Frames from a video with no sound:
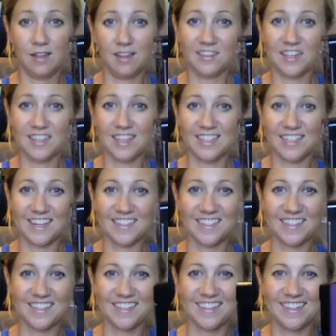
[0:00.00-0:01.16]
Look at that
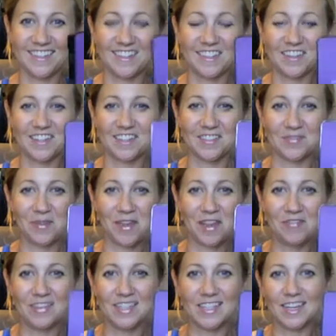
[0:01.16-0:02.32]
size. That's awesome.
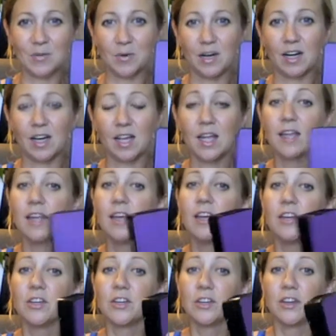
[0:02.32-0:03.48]
If it's anywhere.
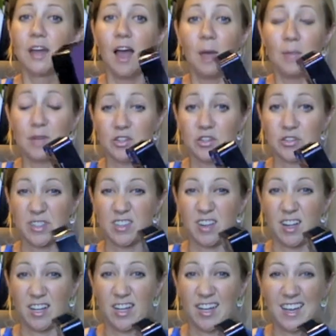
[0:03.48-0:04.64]
I'm going to turn this
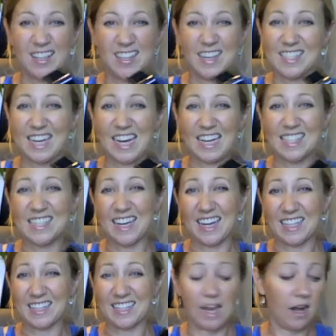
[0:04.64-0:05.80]
on. It takes like a
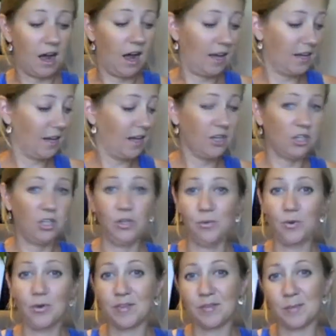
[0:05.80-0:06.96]
second to get hot. You
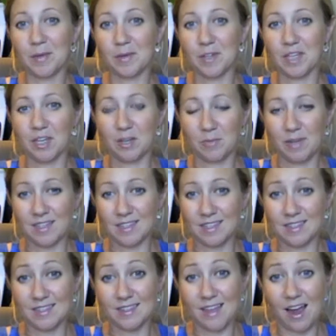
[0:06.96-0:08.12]
won't even be able to hear it because
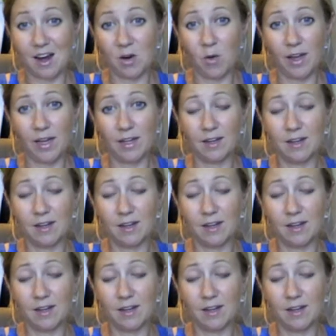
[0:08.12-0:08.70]
it's that quiet.